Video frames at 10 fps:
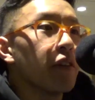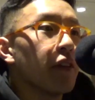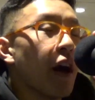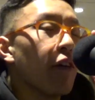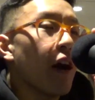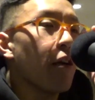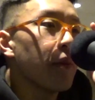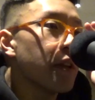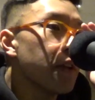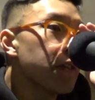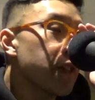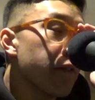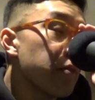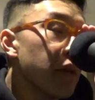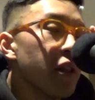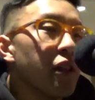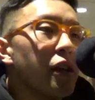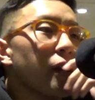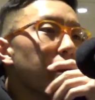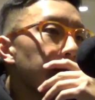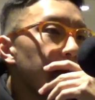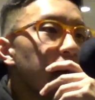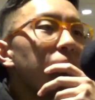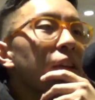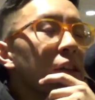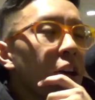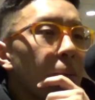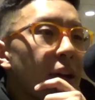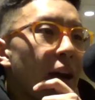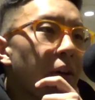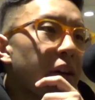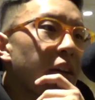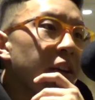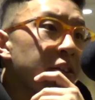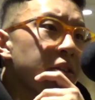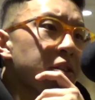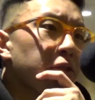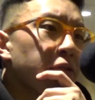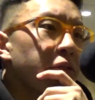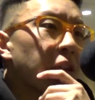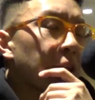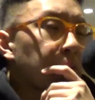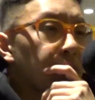How many years have you been in the Army now, and is it still fulfilling?